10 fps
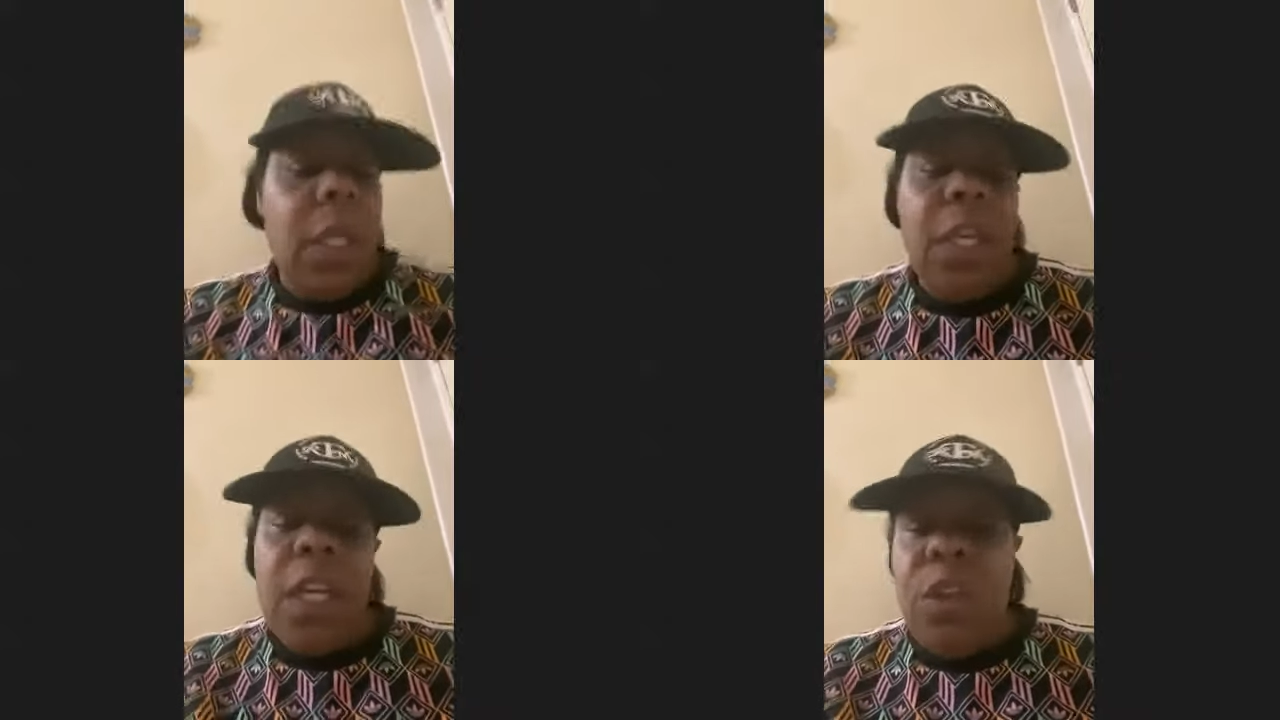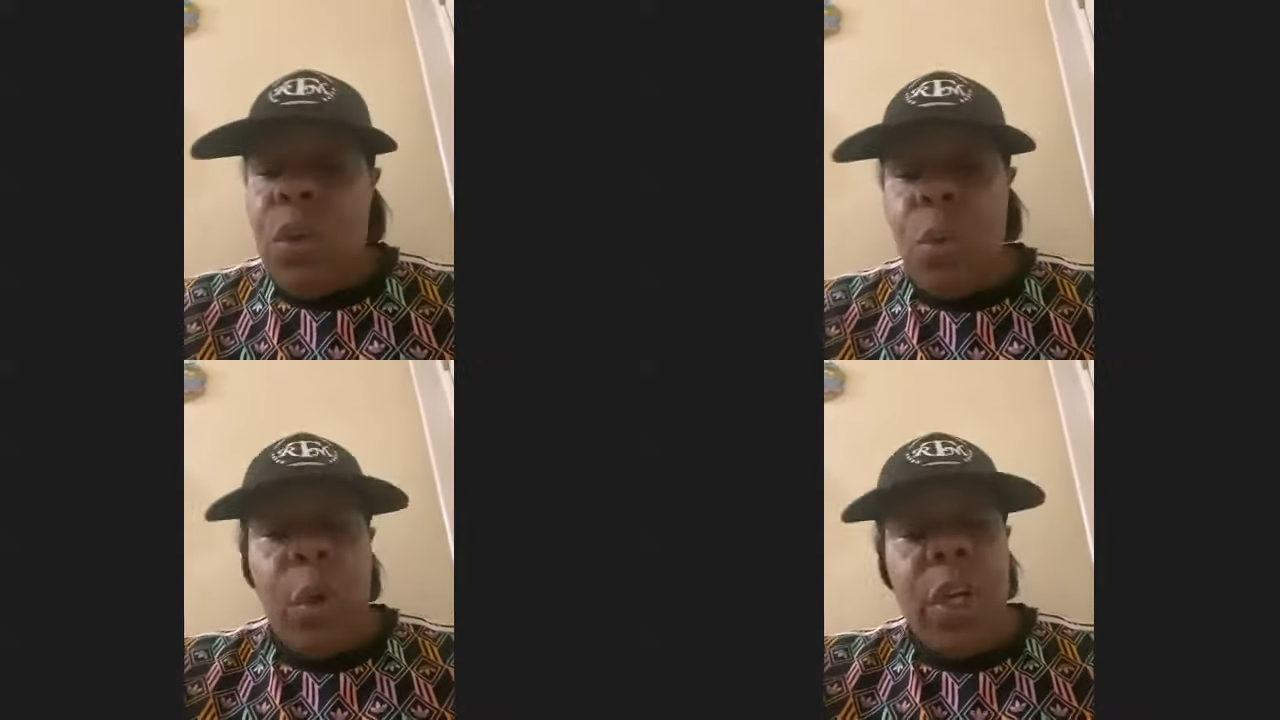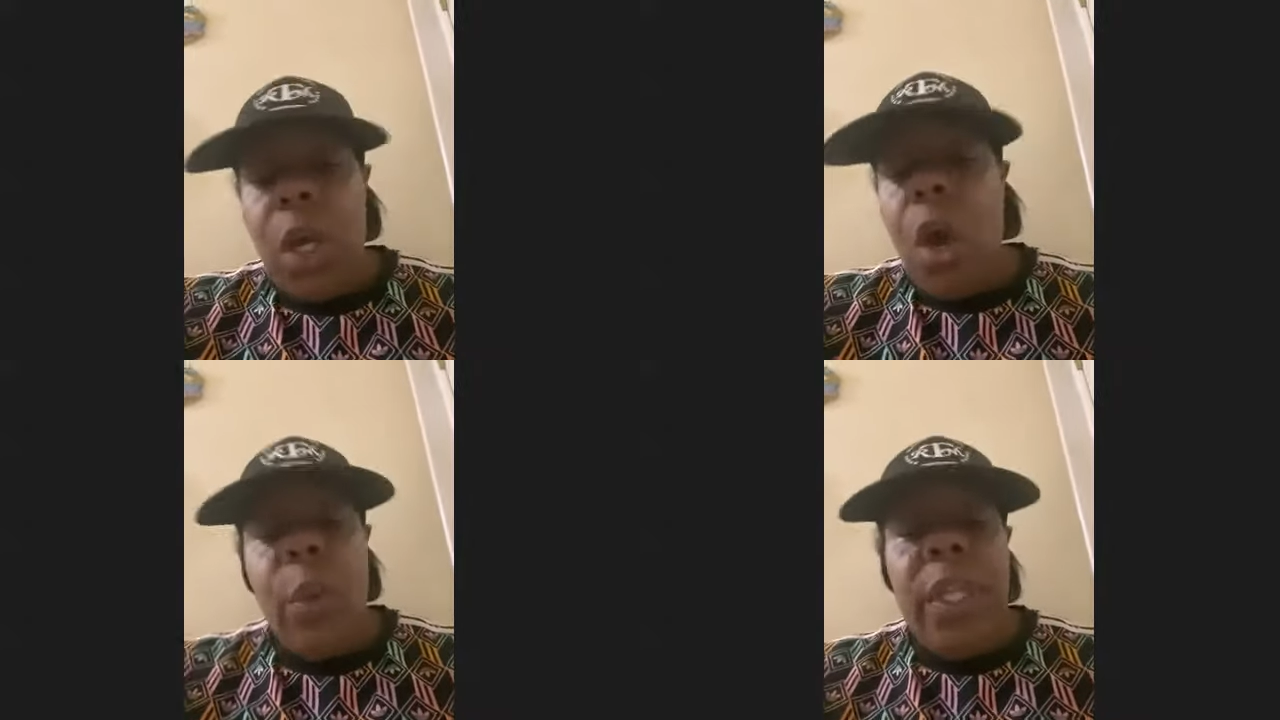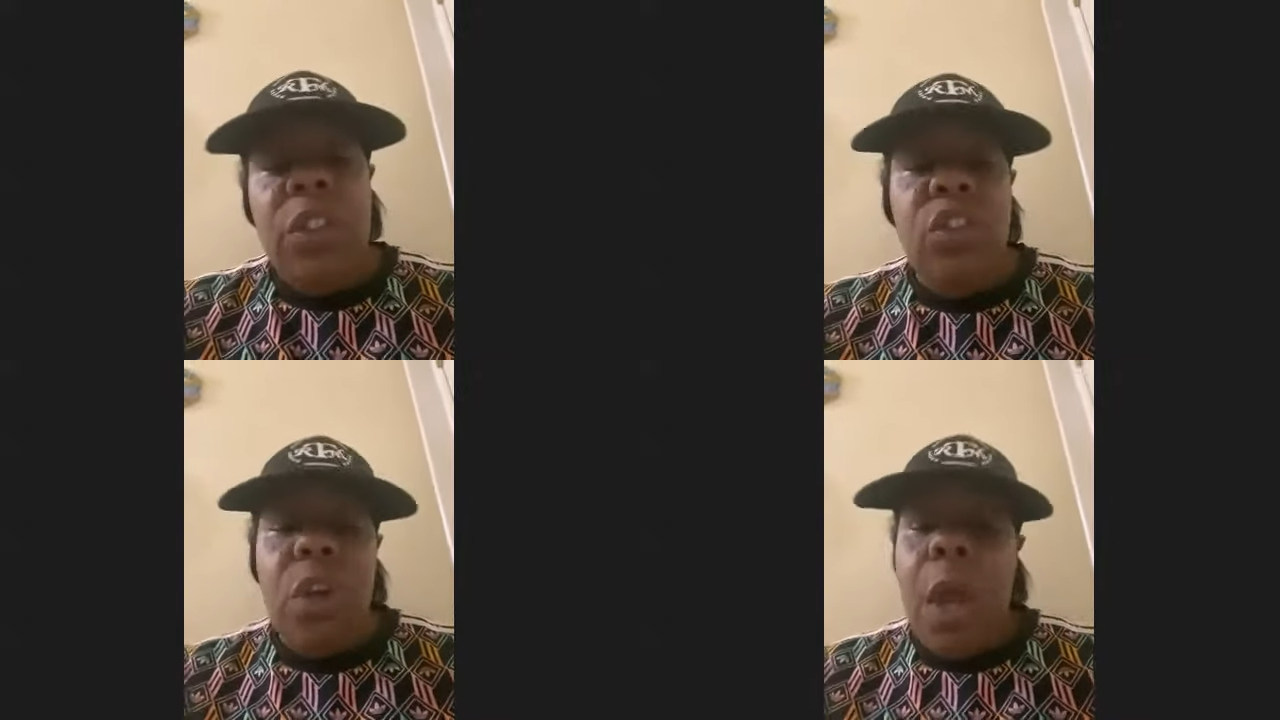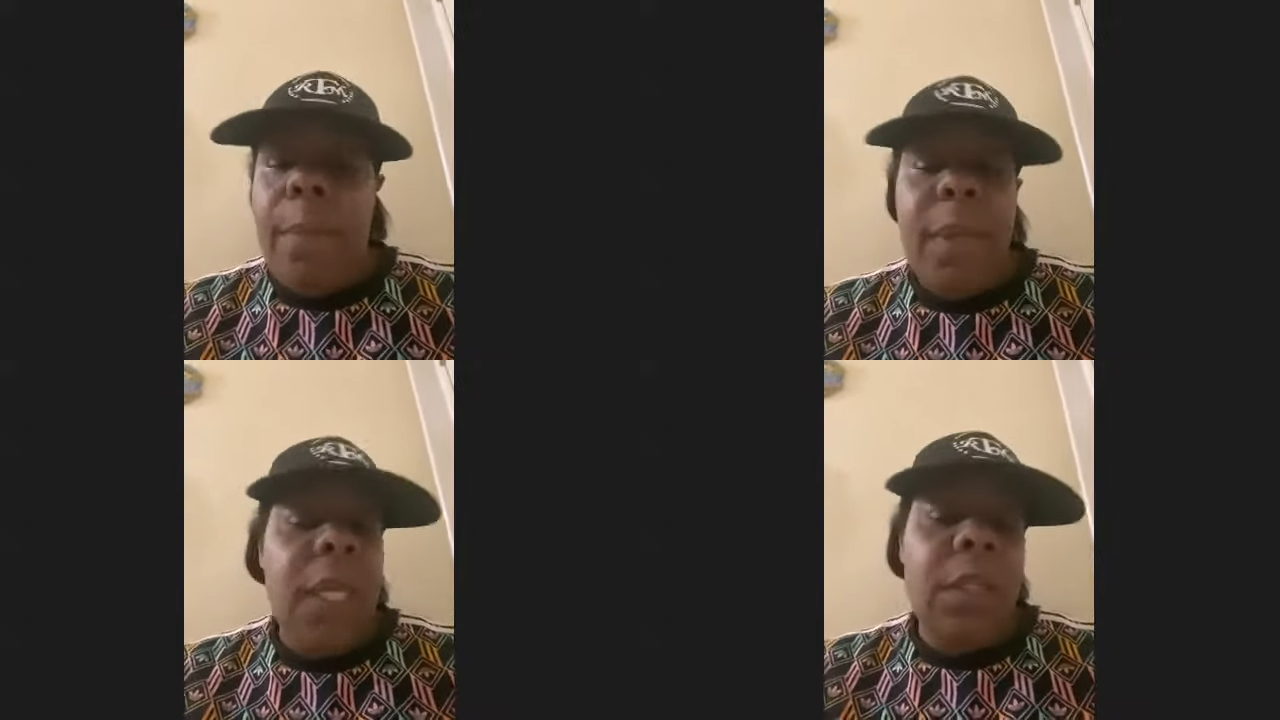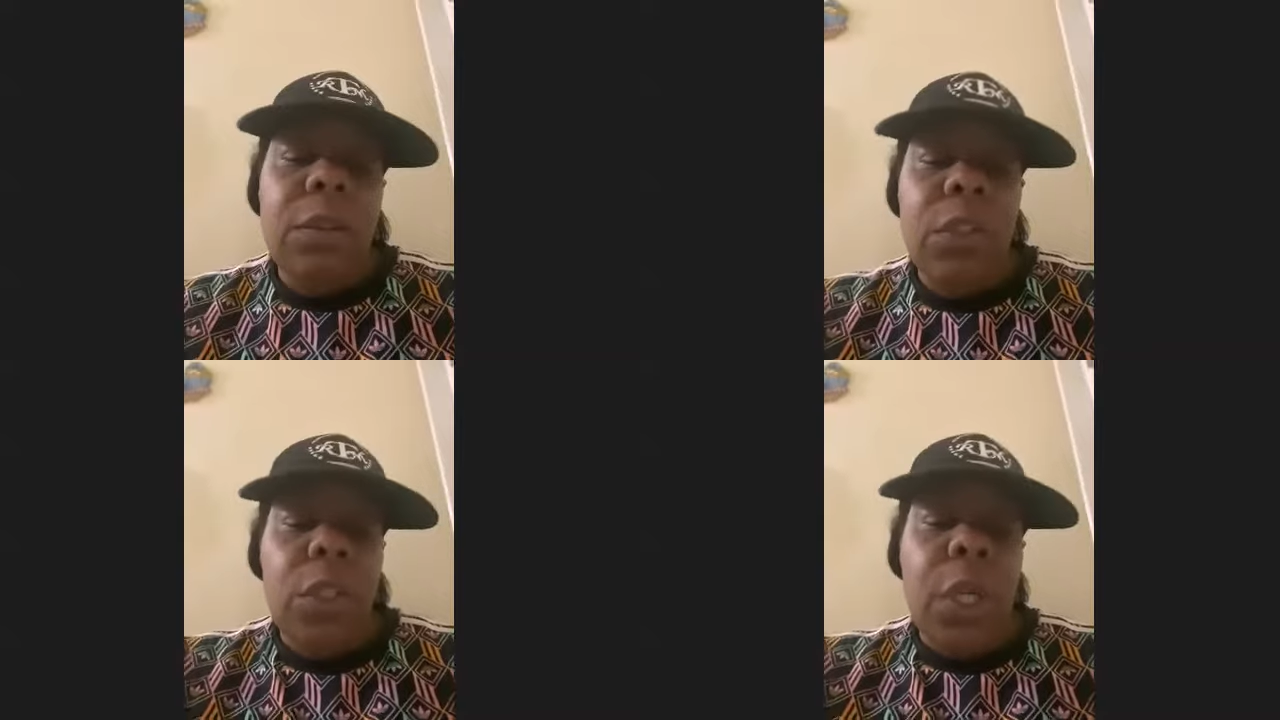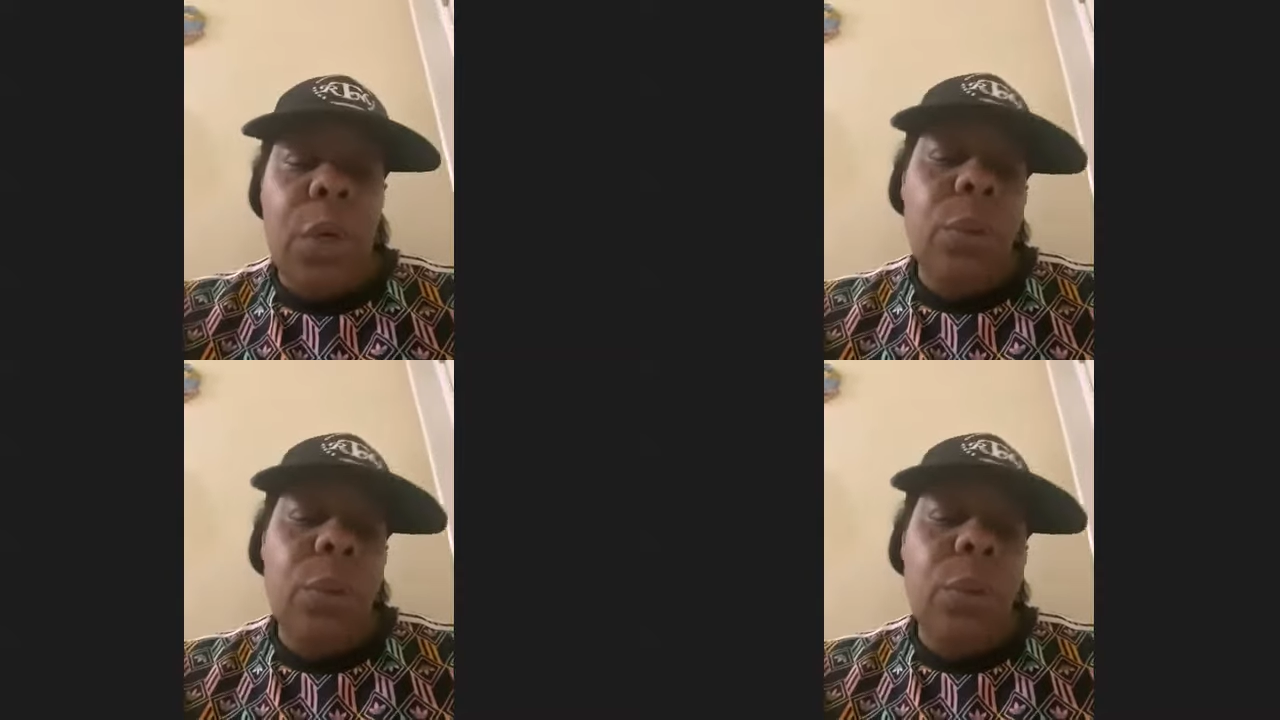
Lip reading: and that you want to go in. Do you know what I mean? You know?